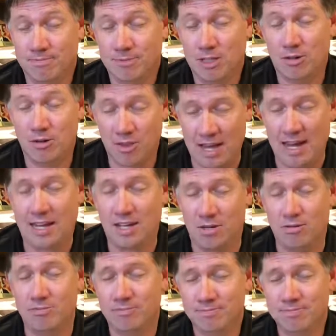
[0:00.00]
Lord, thank
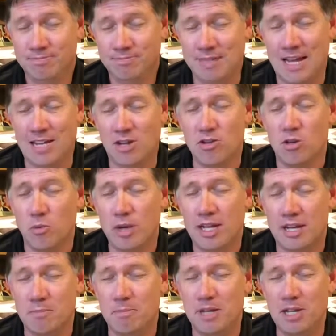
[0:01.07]
you. Thank you that we
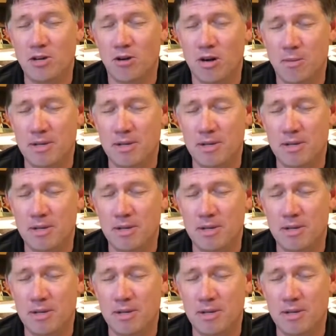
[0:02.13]
can be your